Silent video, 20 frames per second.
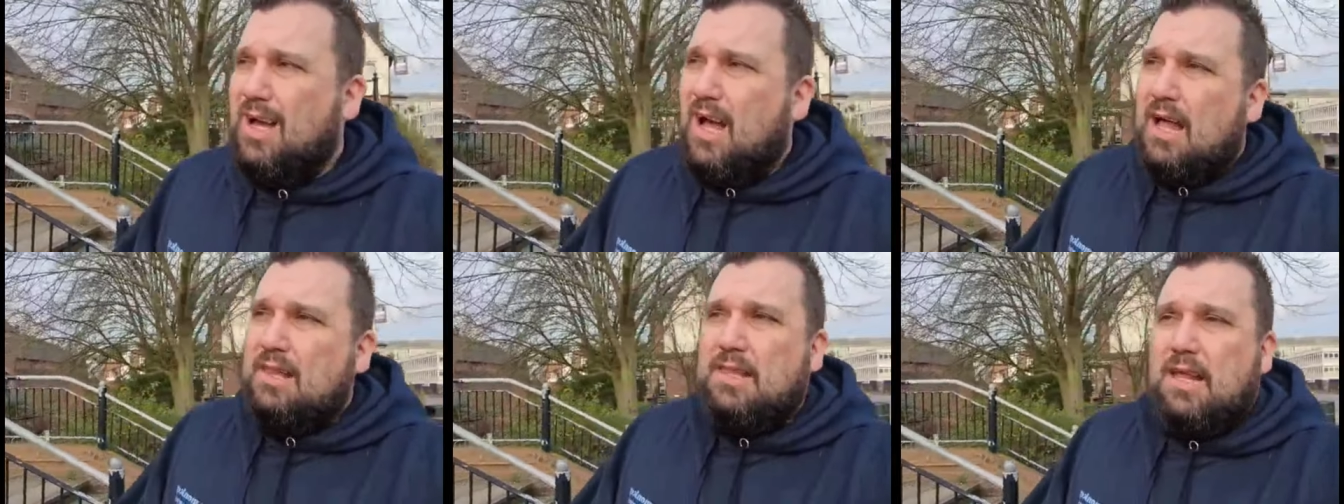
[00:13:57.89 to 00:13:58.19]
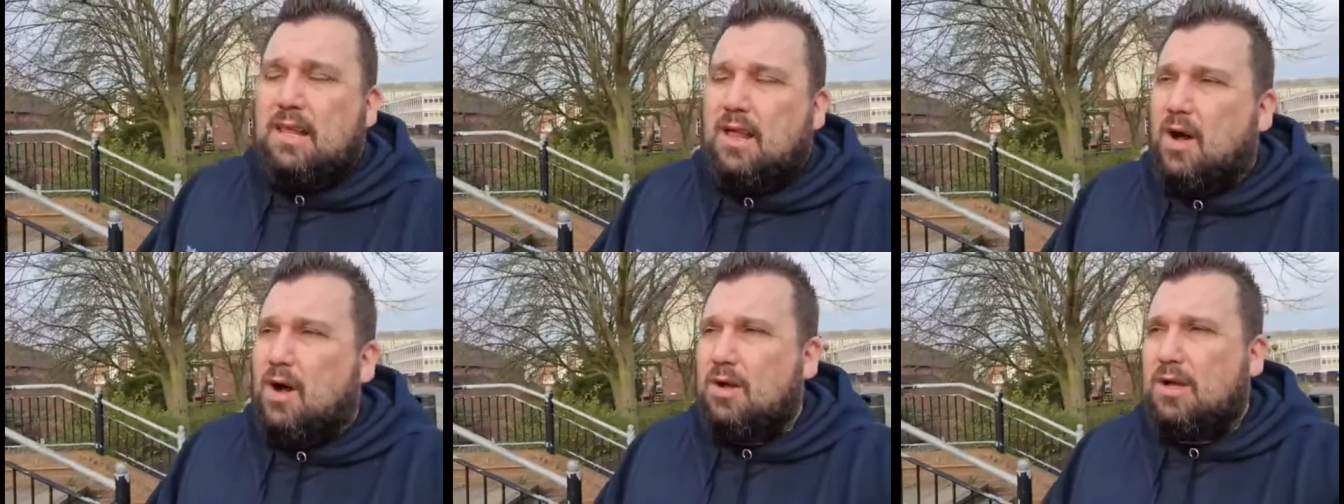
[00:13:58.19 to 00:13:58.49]
The
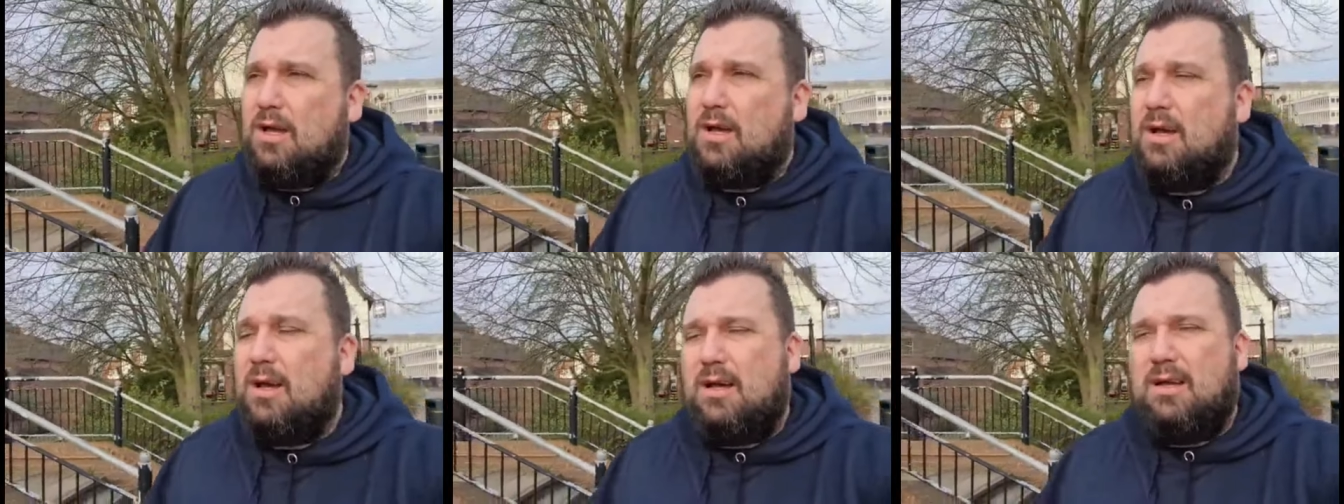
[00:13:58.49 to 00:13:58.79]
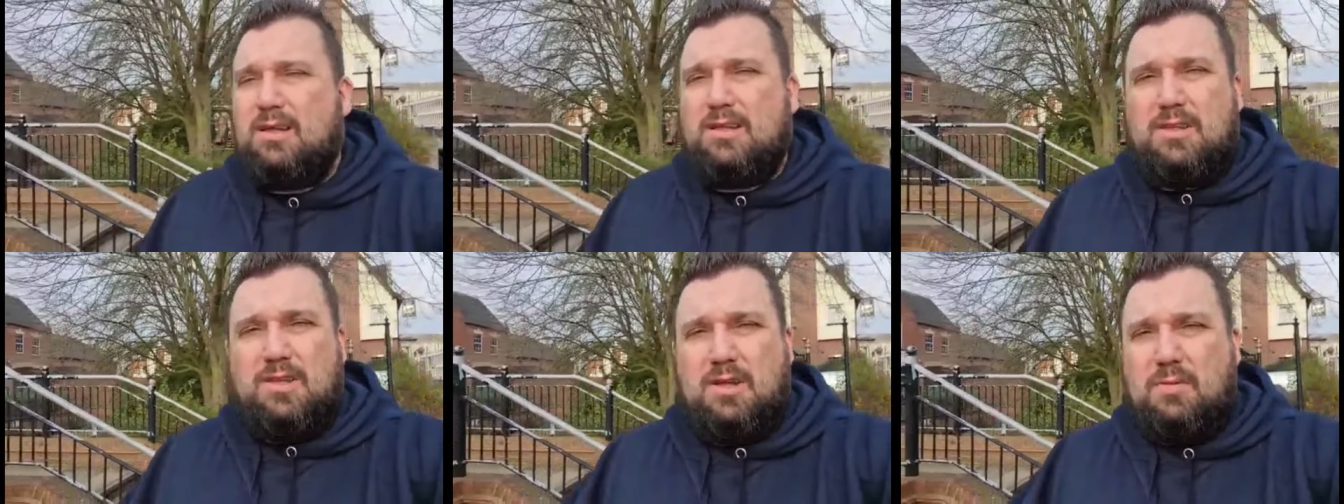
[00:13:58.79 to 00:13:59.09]
lager
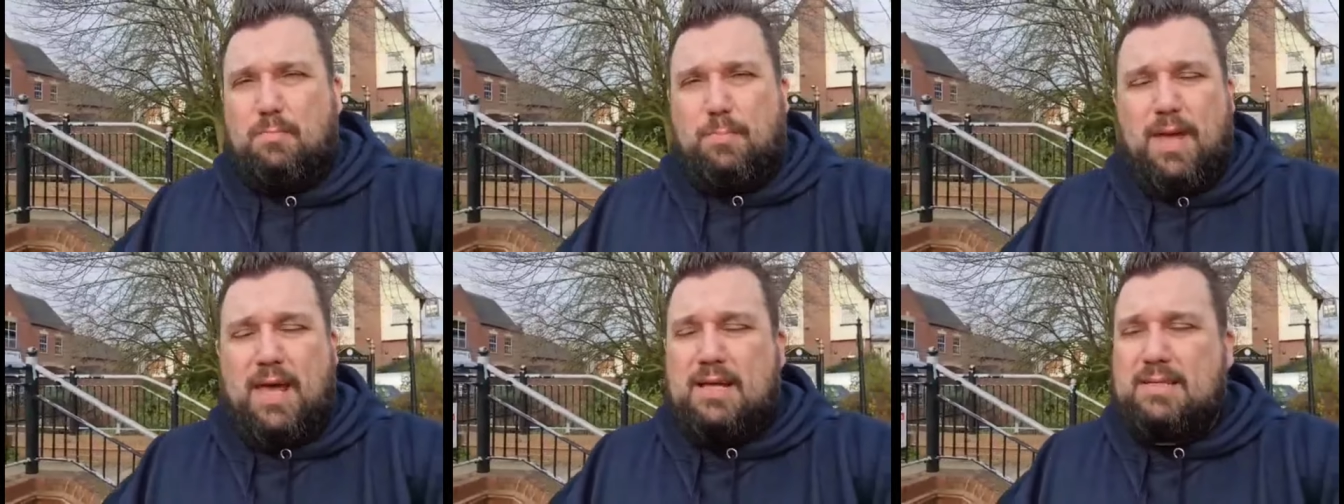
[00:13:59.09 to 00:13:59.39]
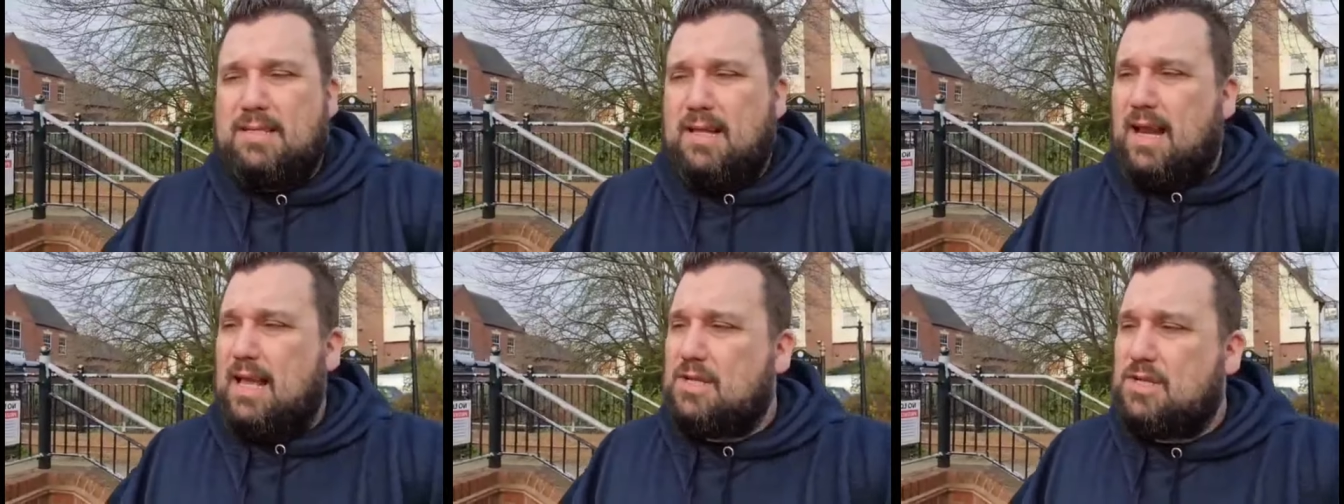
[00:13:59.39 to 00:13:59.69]
beer
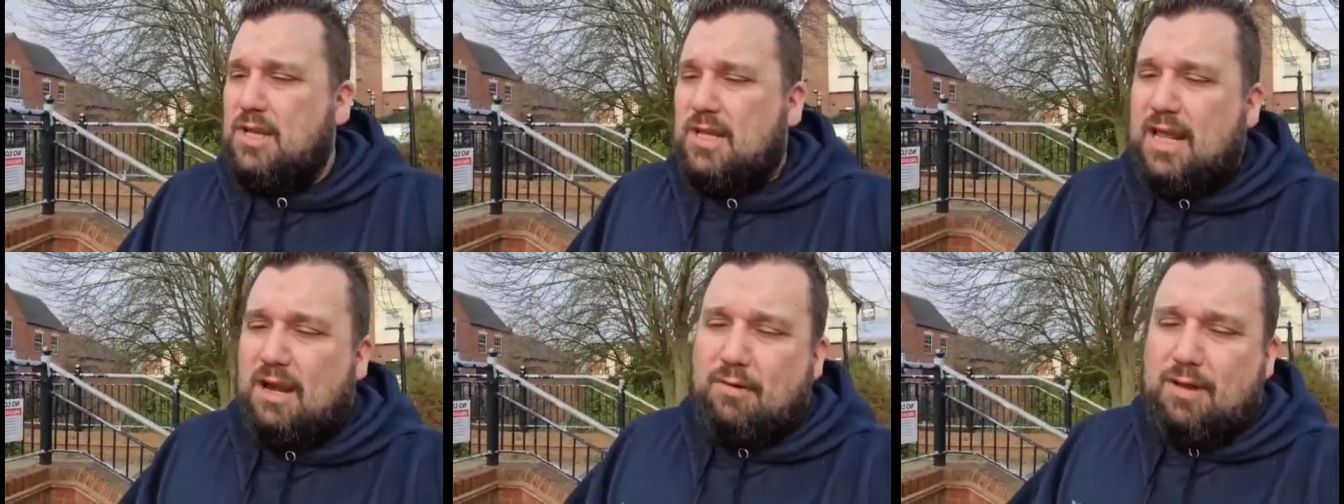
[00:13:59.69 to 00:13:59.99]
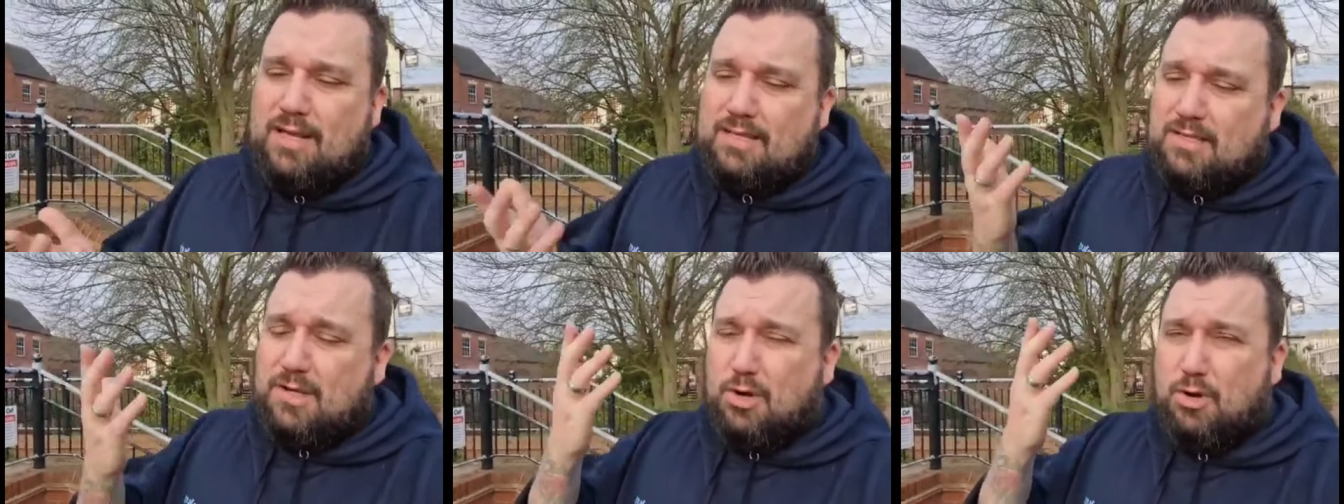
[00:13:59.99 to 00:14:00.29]
selection there
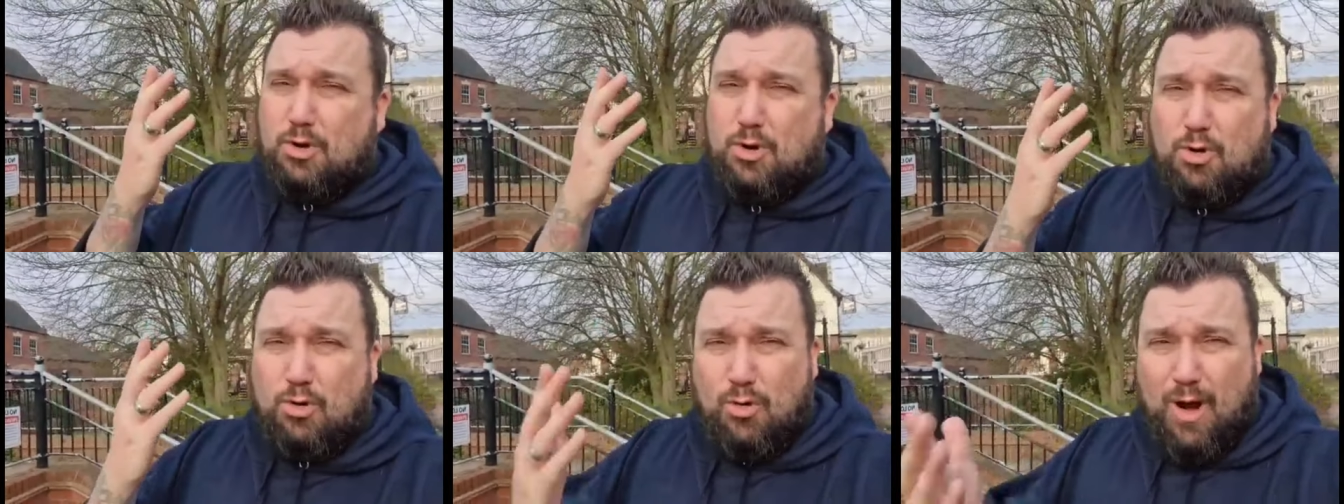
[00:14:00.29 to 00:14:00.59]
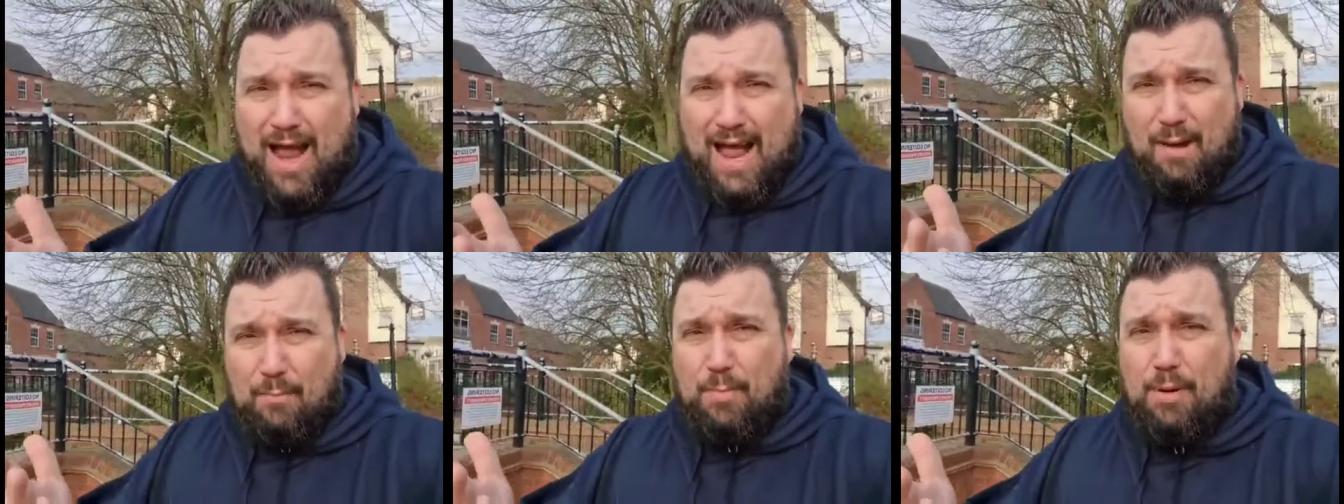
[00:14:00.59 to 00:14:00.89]
is
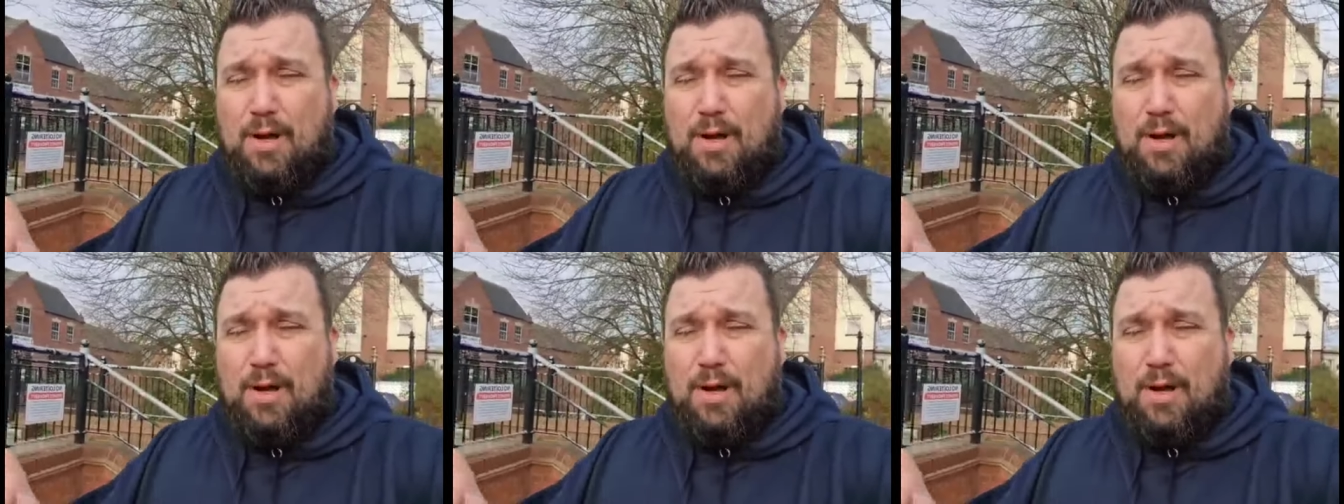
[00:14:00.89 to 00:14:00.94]
crap,